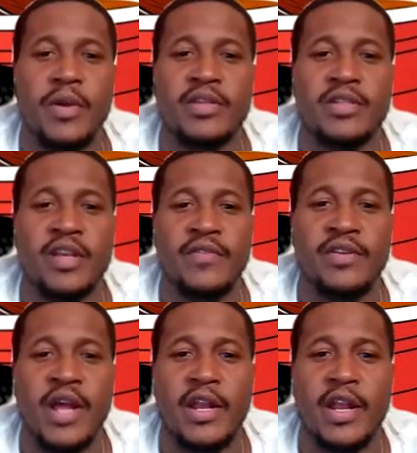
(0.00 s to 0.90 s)
He just give a
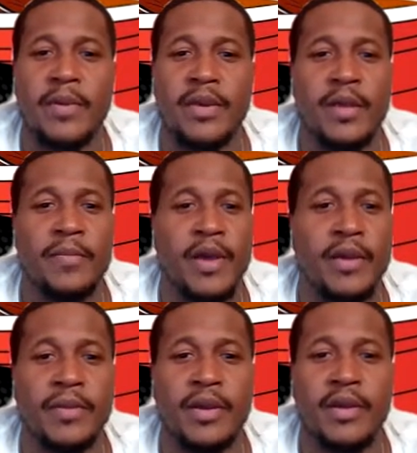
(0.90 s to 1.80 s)
dynamic
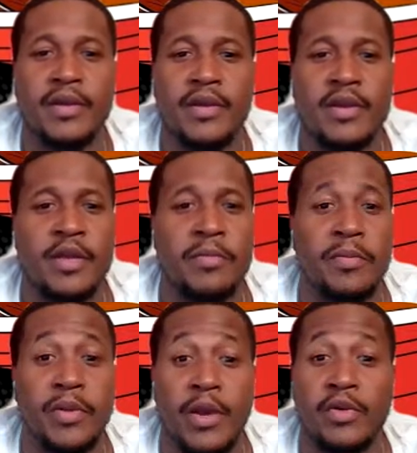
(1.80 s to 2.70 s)
impact, man. He been
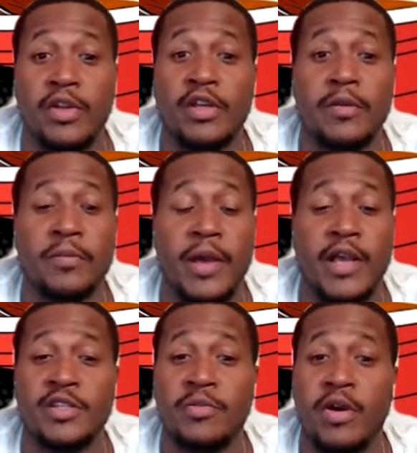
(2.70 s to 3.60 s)
playing really good
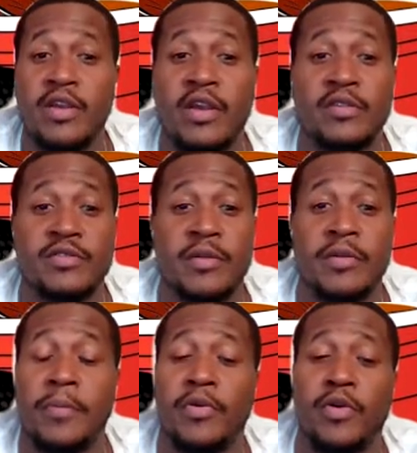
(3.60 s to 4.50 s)
basketball. He gives them
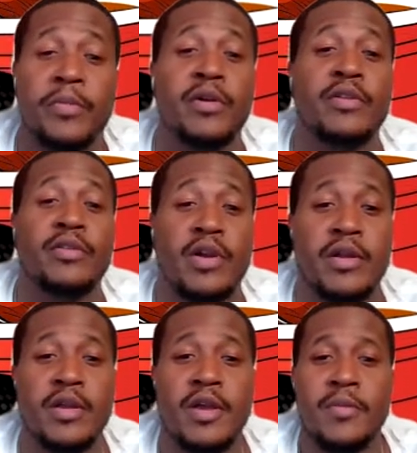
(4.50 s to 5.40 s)
that perimeter
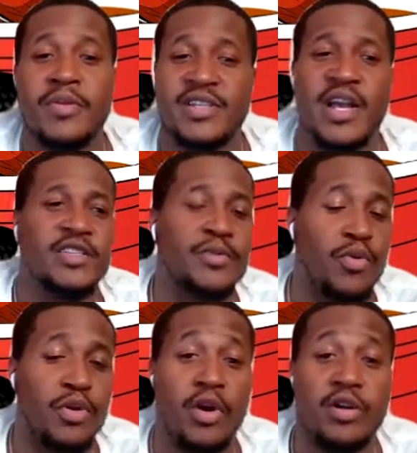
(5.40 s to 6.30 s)
threat besides the
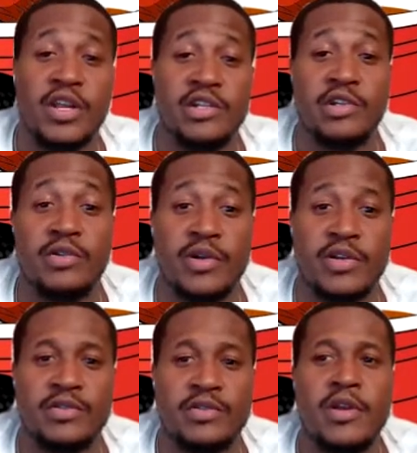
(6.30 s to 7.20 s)
point guard D'Angelo
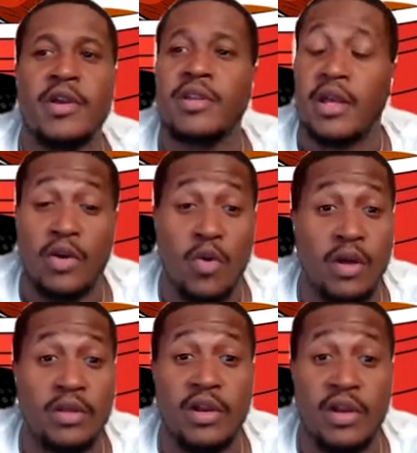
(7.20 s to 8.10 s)
Russell that can go
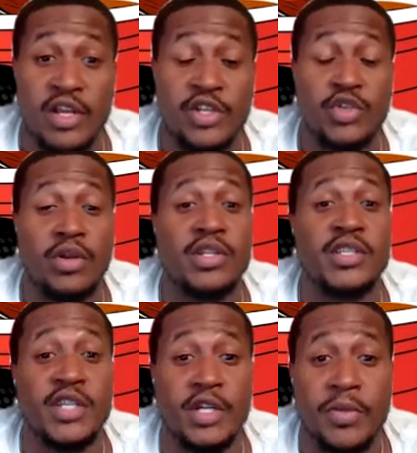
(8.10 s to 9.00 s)
out there and get you a
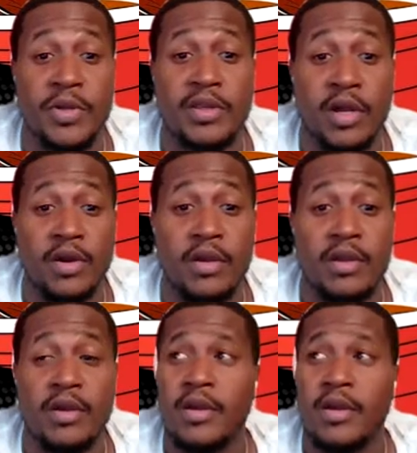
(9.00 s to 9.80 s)
legitimate 30.